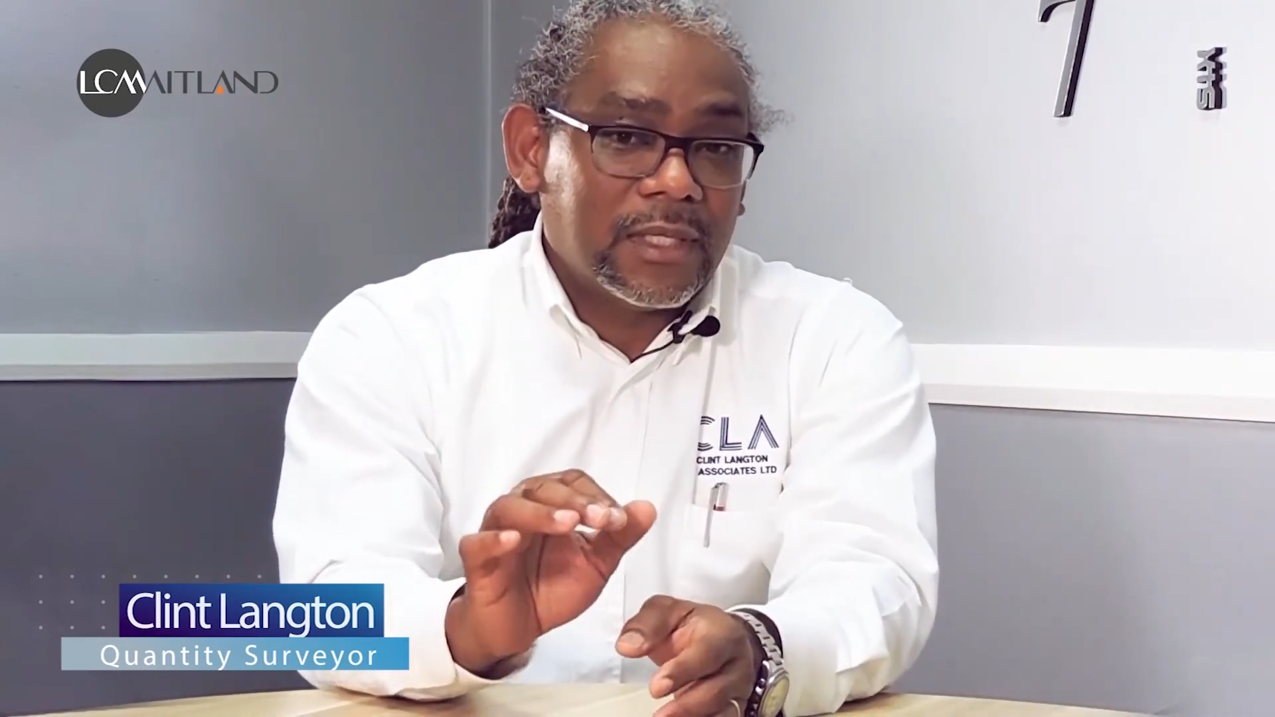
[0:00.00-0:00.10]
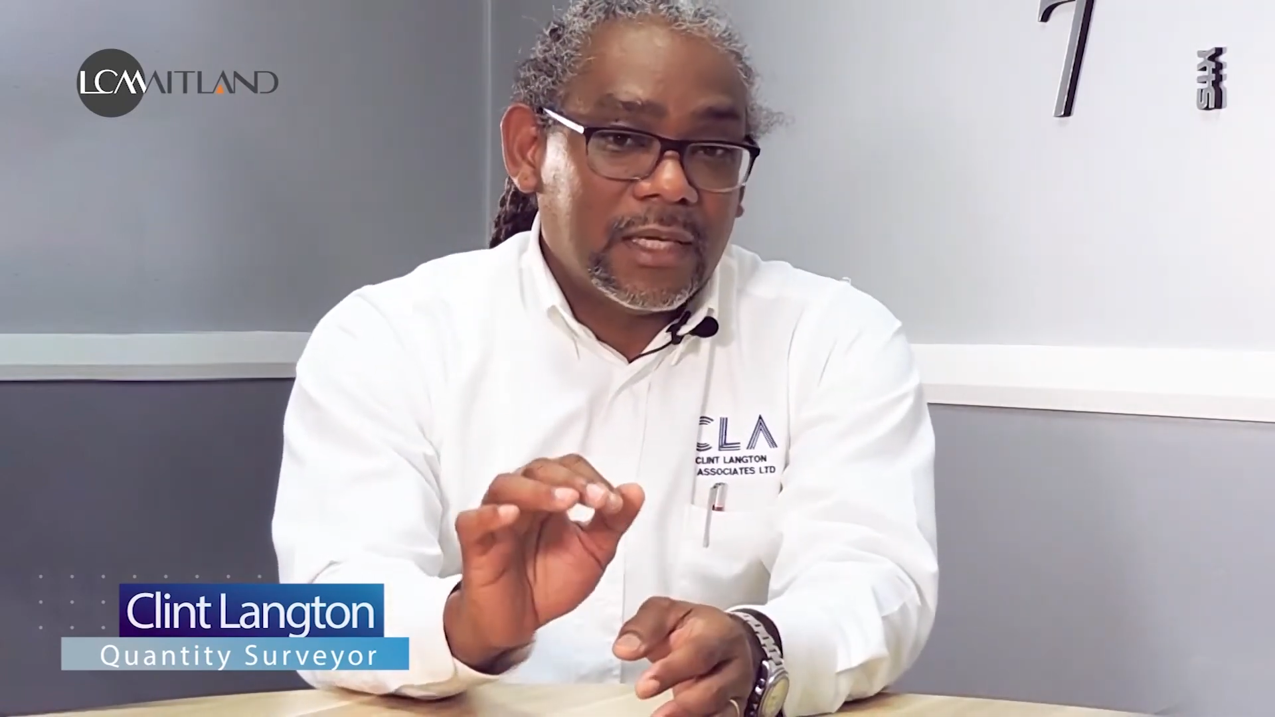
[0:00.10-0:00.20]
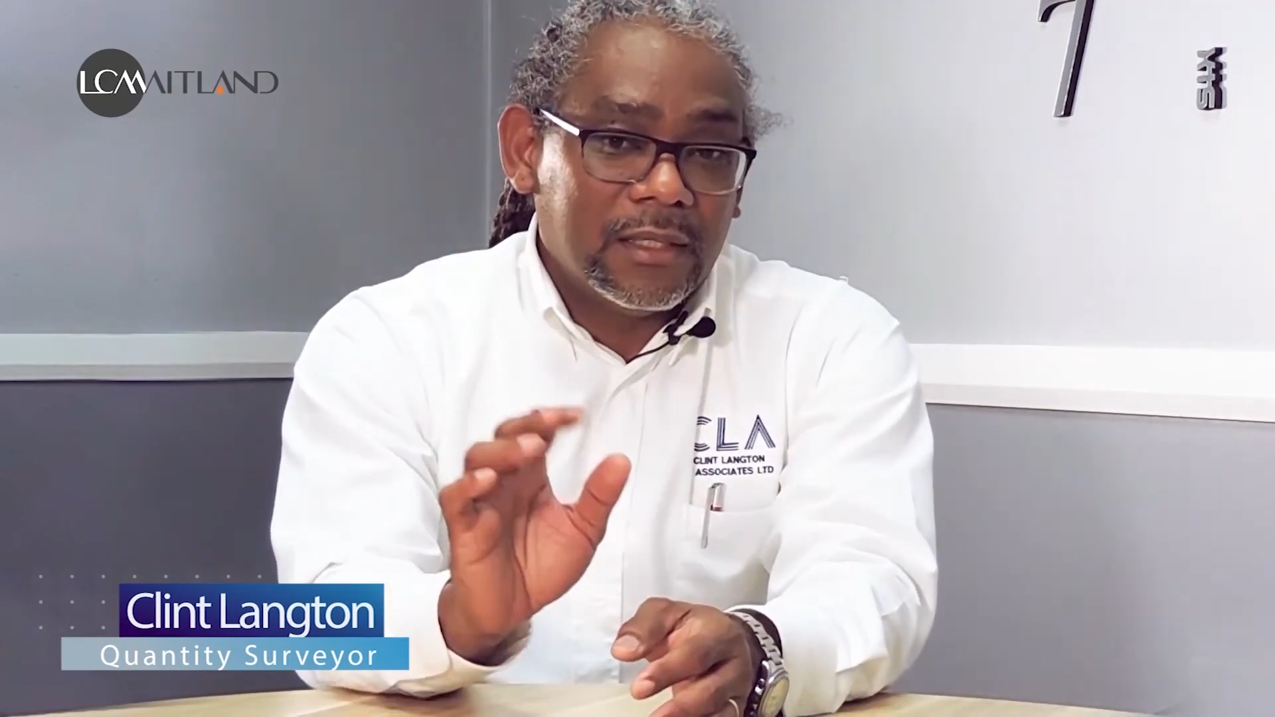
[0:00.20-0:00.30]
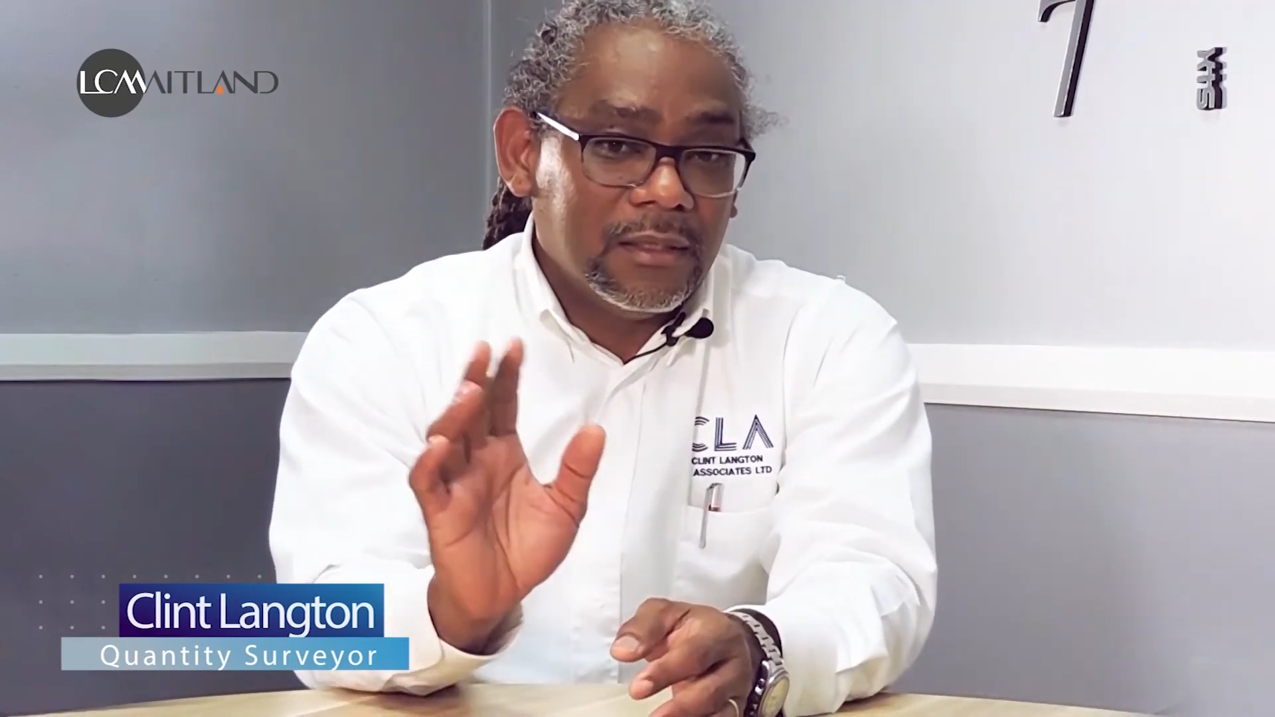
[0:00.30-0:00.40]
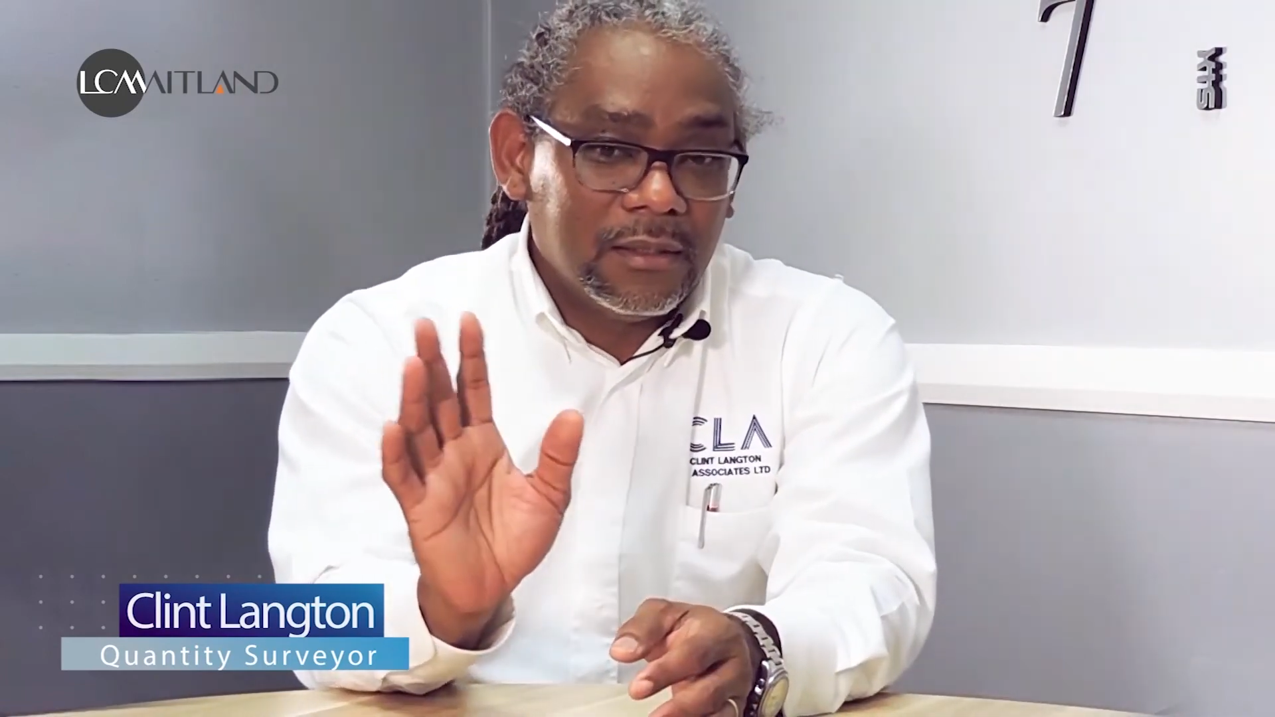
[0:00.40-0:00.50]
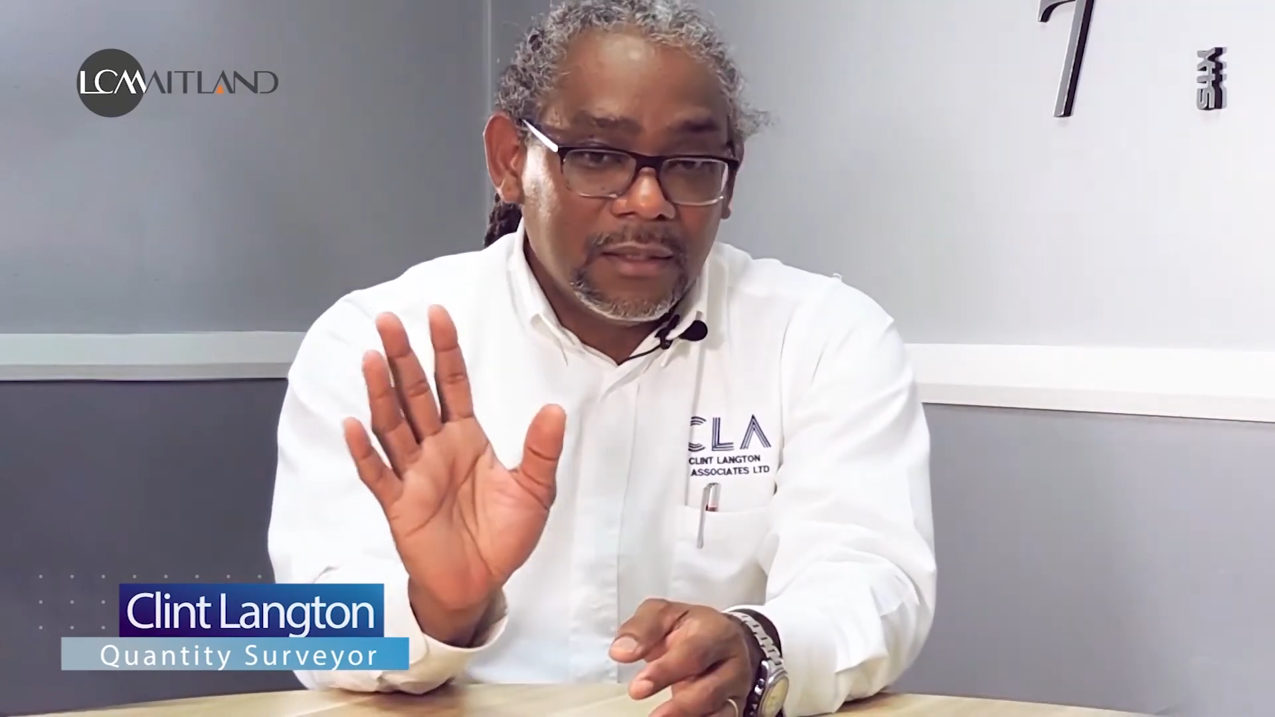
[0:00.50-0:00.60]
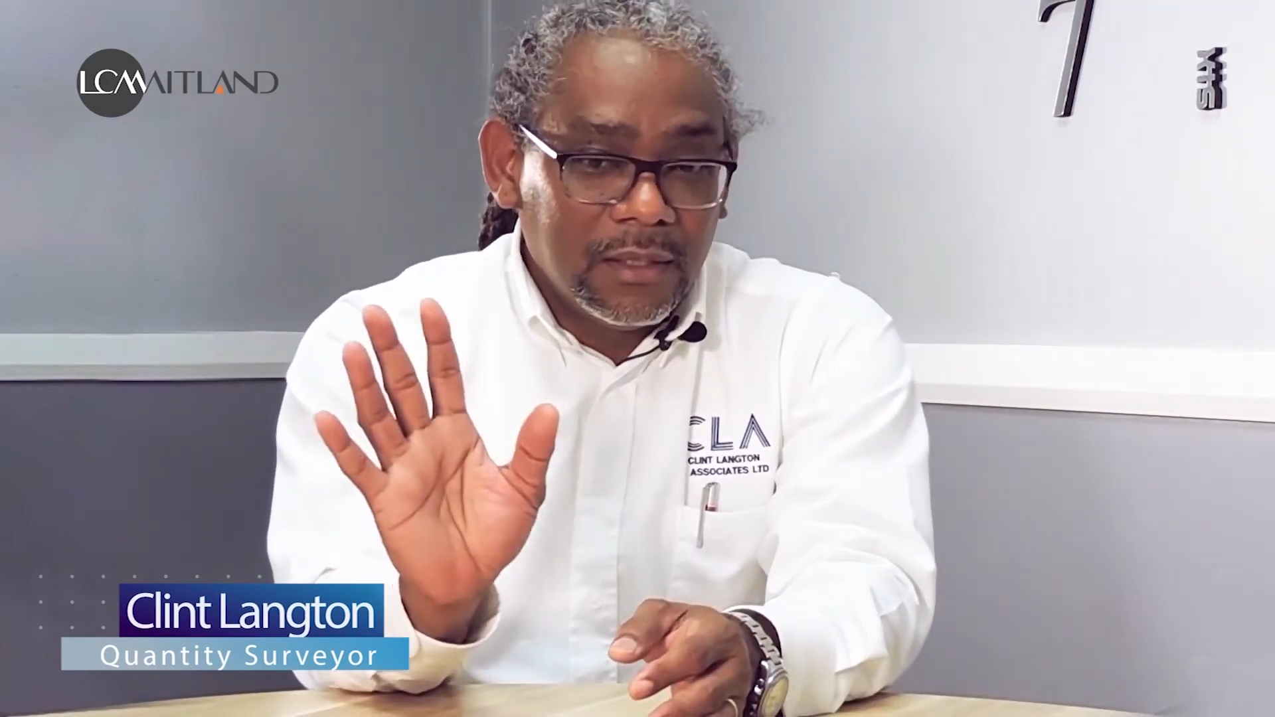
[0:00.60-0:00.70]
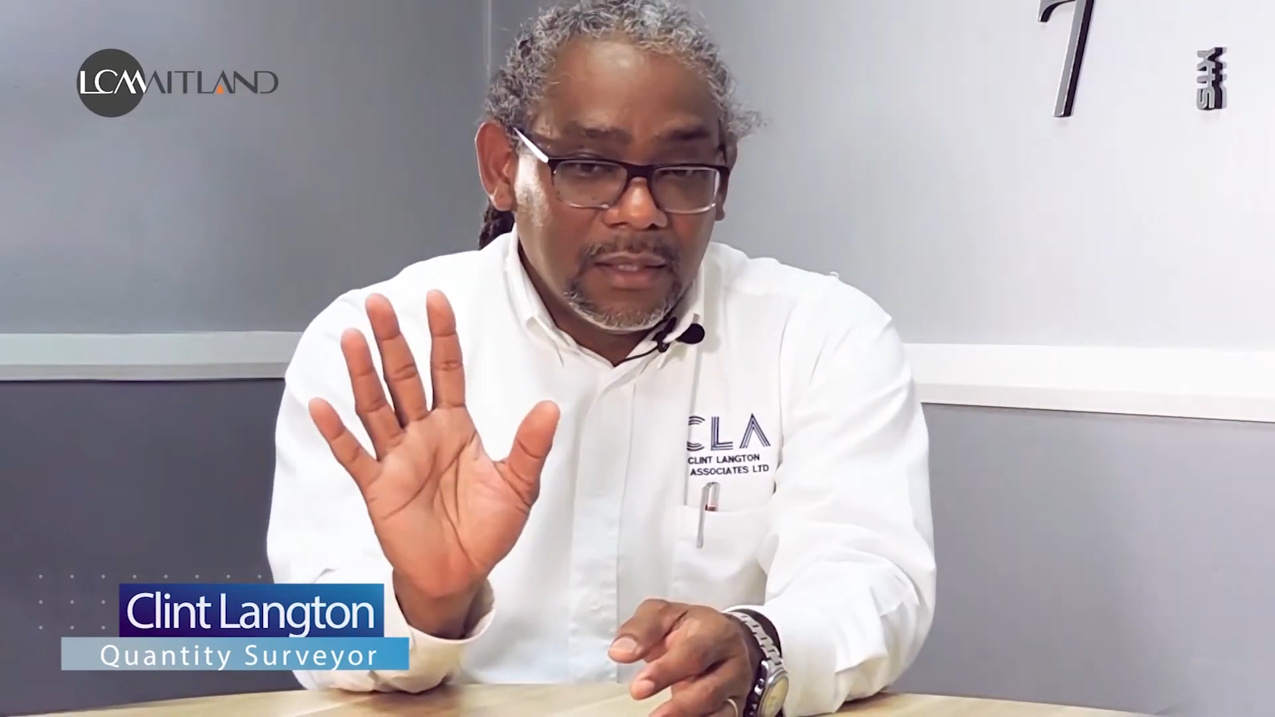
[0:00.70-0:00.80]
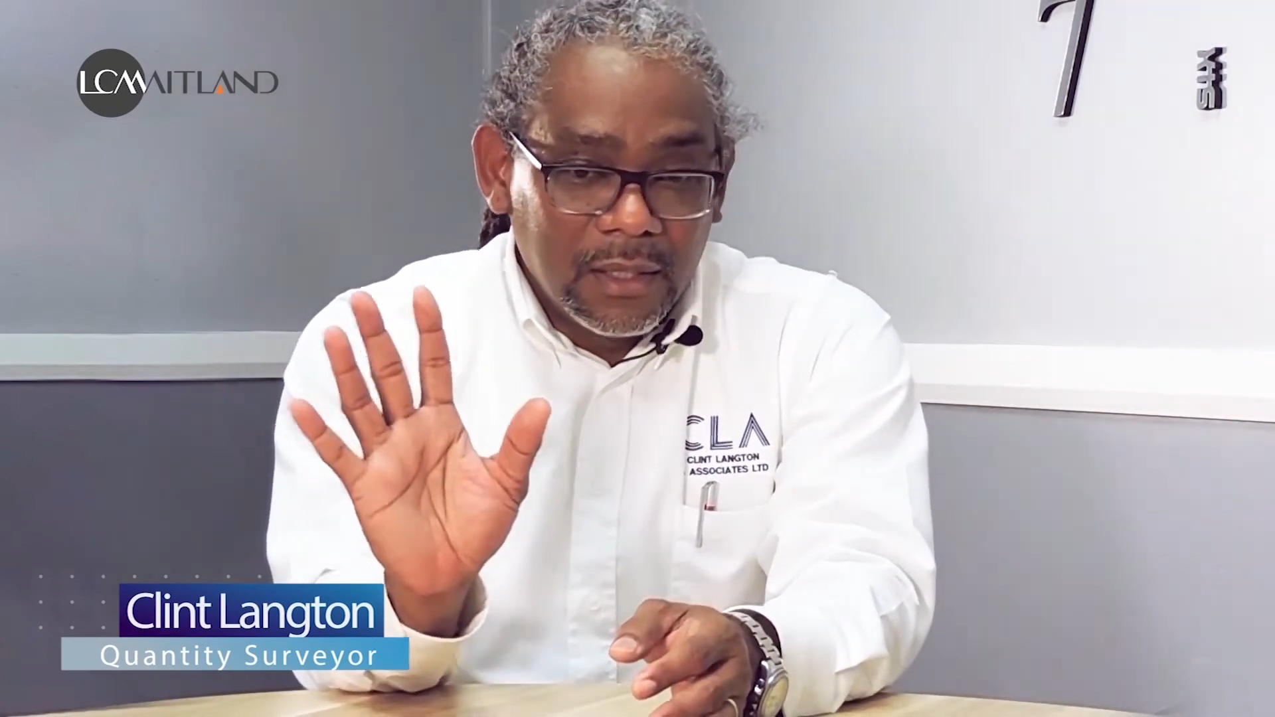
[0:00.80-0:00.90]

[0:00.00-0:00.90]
and